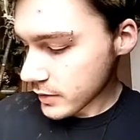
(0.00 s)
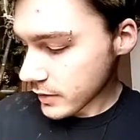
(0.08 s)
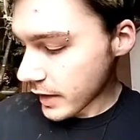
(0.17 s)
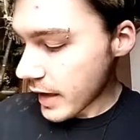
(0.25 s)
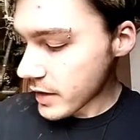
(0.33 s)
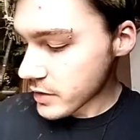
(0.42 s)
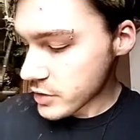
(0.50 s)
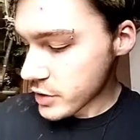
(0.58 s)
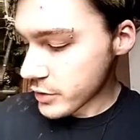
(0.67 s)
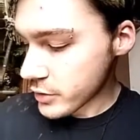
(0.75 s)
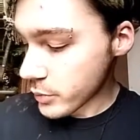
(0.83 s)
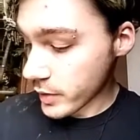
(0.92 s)
Get in
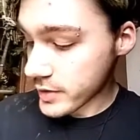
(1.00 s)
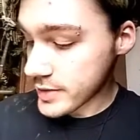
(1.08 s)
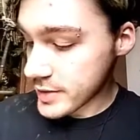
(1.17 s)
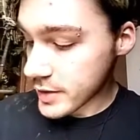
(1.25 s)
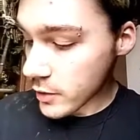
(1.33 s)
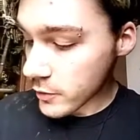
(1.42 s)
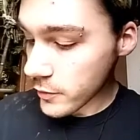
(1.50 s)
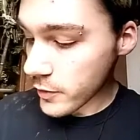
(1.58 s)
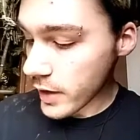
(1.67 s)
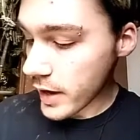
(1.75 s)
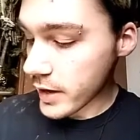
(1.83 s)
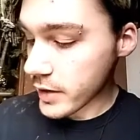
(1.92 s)
tune with self
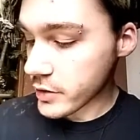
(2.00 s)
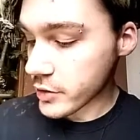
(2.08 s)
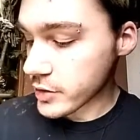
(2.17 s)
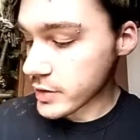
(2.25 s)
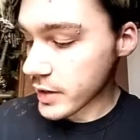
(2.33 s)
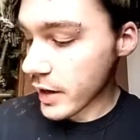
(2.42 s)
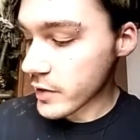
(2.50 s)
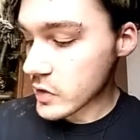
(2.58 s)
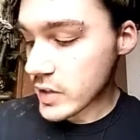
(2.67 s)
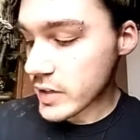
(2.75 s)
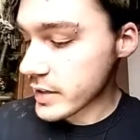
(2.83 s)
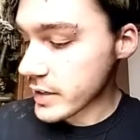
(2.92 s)
and your desires
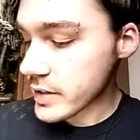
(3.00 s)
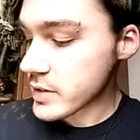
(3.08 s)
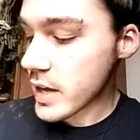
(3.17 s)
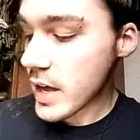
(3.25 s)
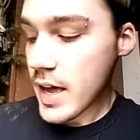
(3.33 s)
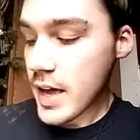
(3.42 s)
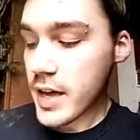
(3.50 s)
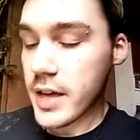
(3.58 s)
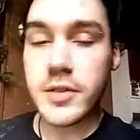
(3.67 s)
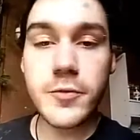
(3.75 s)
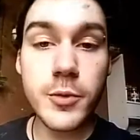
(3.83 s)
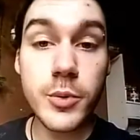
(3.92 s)
and needs
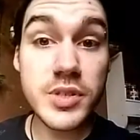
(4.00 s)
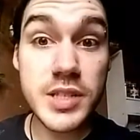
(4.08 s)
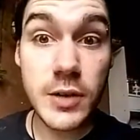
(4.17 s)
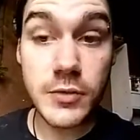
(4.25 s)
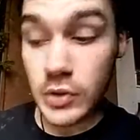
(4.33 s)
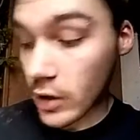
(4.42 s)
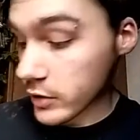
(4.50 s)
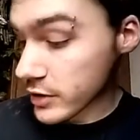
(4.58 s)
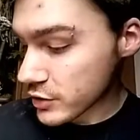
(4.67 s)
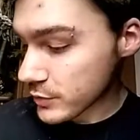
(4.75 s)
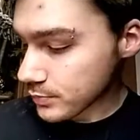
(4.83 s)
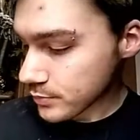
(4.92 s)
and for self-knowledge.